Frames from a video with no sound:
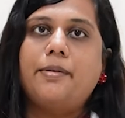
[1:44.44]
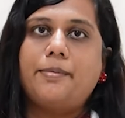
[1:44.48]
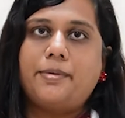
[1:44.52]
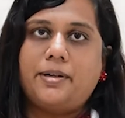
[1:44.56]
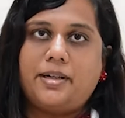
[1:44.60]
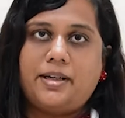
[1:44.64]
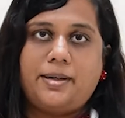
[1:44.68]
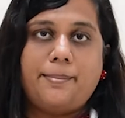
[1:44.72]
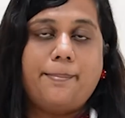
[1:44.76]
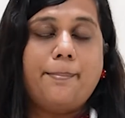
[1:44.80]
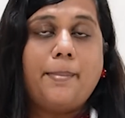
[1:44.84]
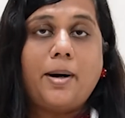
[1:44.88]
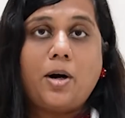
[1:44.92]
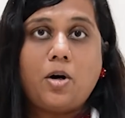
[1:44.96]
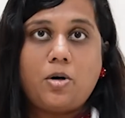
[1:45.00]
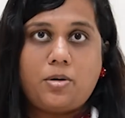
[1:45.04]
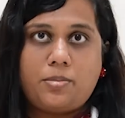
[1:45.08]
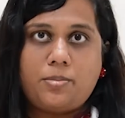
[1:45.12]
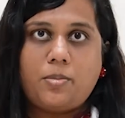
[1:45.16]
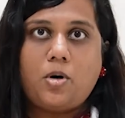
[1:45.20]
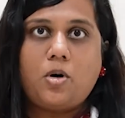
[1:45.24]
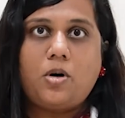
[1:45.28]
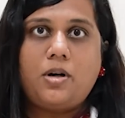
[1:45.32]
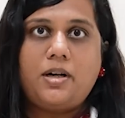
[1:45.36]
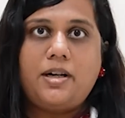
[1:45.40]
uh,
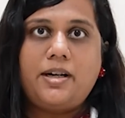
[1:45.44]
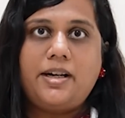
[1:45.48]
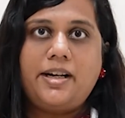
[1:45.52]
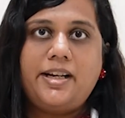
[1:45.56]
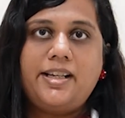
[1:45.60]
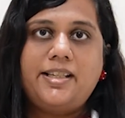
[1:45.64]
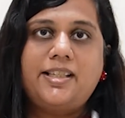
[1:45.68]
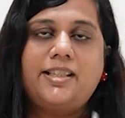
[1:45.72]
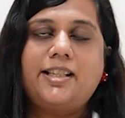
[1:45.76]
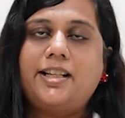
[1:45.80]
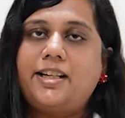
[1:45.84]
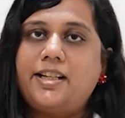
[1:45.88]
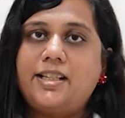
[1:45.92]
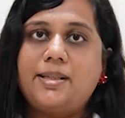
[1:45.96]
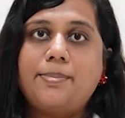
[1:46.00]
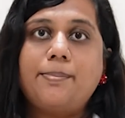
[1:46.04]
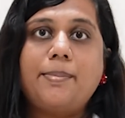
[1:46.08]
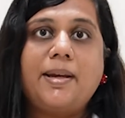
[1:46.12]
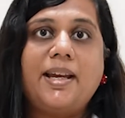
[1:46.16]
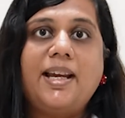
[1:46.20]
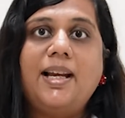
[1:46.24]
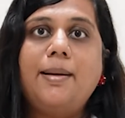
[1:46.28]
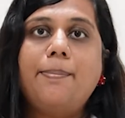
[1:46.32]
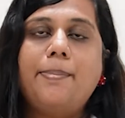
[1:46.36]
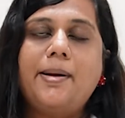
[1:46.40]
baldness, that is
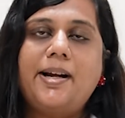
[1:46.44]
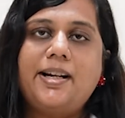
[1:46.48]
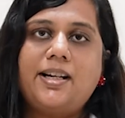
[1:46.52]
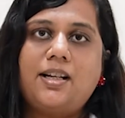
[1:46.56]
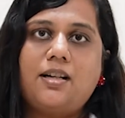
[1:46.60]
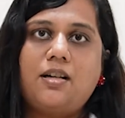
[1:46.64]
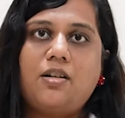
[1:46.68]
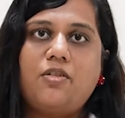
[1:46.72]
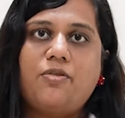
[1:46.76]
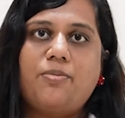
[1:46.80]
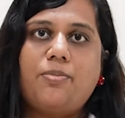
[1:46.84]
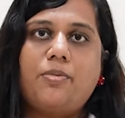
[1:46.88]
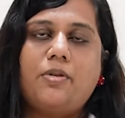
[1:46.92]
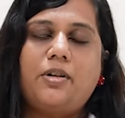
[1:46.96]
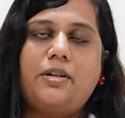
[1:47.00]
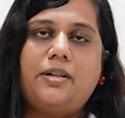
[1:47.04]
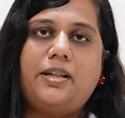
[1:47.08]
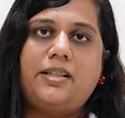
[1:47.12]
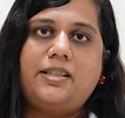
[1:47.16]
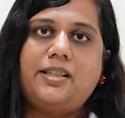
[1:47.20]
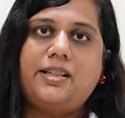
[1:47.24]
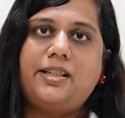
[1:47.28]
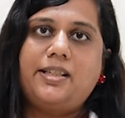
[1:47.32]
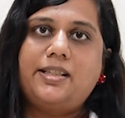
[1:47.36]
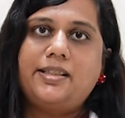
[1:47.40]
male pattern of
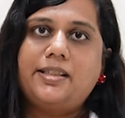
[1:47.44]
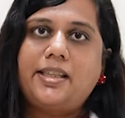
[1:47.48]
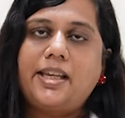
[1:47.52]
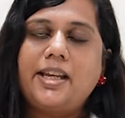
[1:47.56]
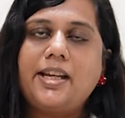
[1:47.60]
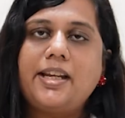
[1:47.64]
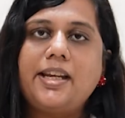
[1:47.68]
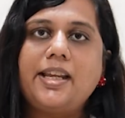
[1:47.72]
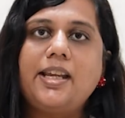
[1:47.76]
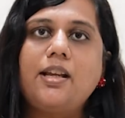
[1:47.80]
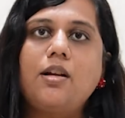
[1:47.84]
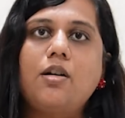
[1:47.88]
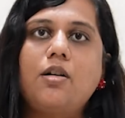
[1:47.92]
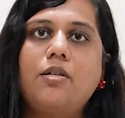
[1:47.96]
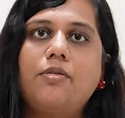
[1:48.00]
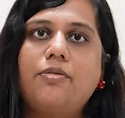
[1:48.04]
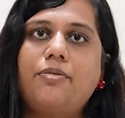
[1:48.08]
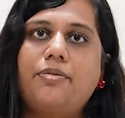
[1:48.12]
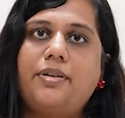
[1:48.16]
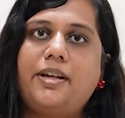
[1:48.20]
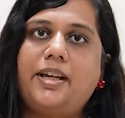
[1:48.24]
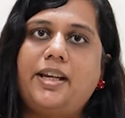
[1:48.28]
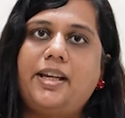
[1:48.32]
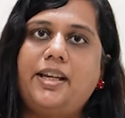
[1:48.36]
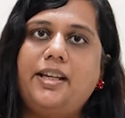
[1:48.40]
baldness, that is thinning of
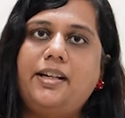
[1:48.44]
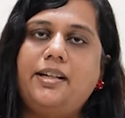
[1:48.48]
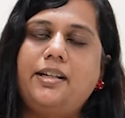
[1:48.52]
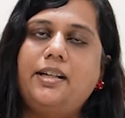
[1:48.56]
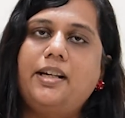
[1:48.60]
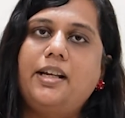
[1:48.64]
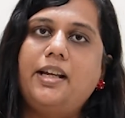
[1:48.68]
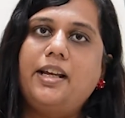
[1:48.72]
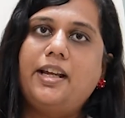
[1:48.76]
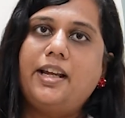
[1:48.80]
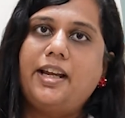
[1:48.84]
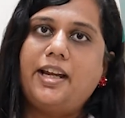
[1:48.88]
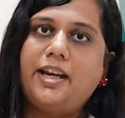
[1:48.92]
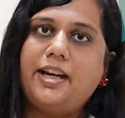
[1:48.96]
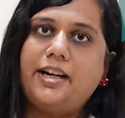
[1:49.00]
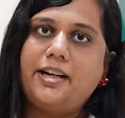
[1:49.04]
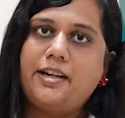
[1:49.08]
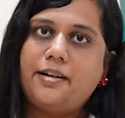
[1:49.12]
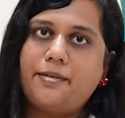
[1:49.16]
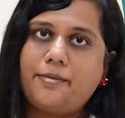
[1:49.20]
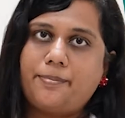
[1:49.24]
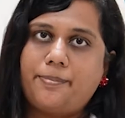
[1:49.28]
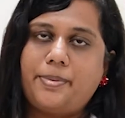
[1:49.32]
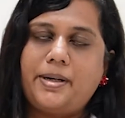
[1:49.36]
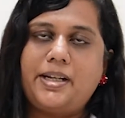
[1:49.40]
hair,
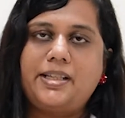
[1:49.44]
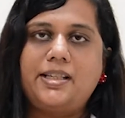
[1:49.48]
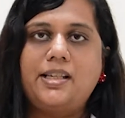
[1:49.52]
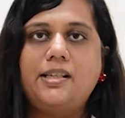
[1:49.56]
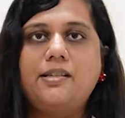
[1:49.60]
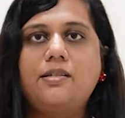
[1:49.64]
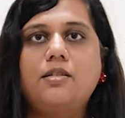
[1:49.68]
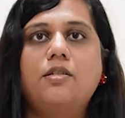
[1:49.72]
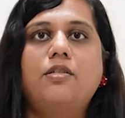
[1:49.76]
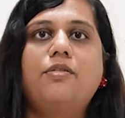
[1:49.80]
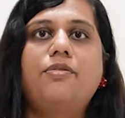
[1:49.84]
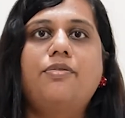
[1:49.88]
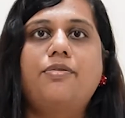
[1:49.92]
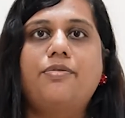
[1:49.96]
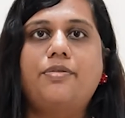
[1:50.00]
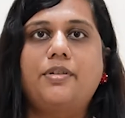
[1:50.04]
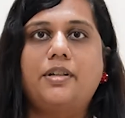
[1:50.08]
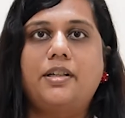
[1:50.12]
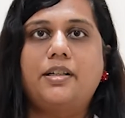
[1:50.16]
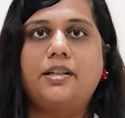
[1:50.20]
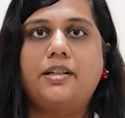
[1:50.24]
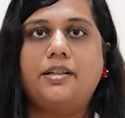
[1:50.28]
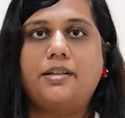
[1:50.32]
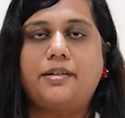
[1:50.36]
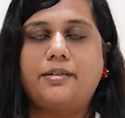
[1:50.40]
and presence of
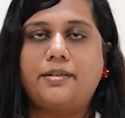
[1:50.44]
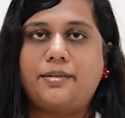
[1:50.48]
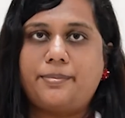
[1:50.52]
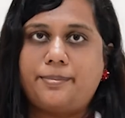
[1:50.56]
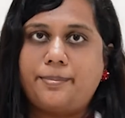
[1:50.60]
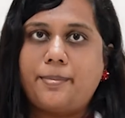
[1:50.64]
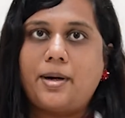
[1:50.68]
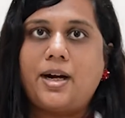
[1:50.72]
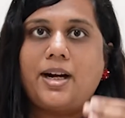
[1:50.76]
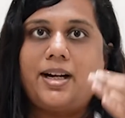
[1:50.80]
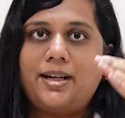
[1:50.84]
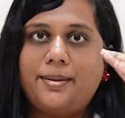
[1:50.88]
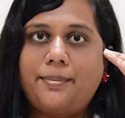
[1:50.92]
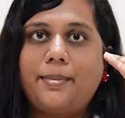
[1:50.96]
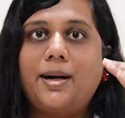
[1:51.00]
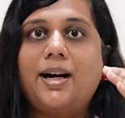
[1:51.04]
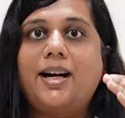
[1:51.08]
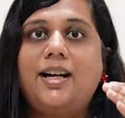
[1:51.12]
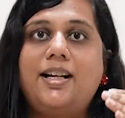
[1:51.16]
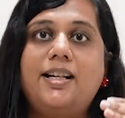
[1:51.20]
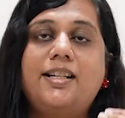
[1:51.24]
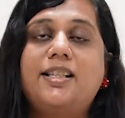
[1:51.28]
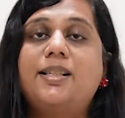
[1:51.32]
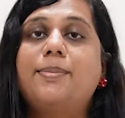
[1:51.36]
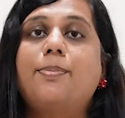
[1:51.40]

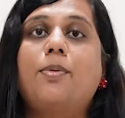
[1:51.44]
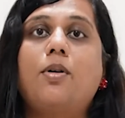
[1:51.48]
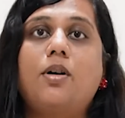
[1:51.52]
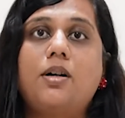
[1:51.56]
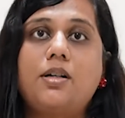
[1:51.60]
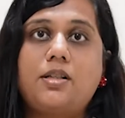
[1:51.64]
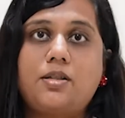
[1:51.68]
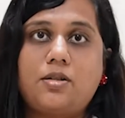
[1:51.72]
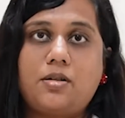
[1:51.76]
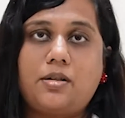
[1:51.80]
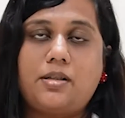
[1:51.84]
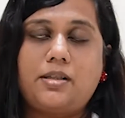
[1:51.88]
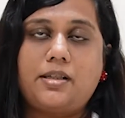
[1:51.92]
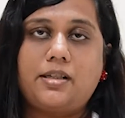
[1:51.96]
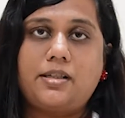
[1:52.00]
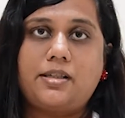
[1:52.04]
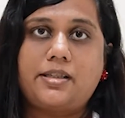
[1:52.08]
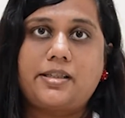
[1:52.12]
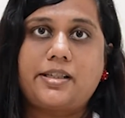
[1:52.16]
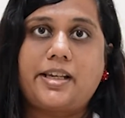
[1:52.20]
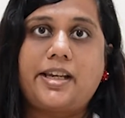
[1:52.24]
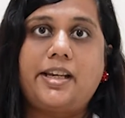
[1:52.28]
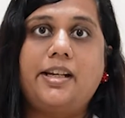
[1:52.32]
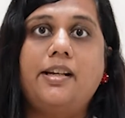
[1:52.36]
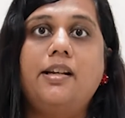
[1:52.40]
uh, spots on the
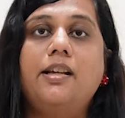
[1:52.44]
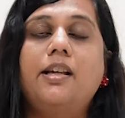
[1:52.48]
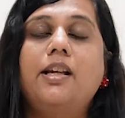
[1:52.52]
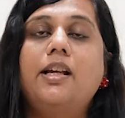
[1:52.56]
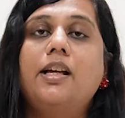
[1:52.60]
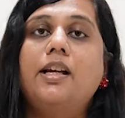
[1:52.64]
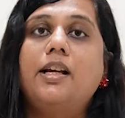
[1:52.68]
skin.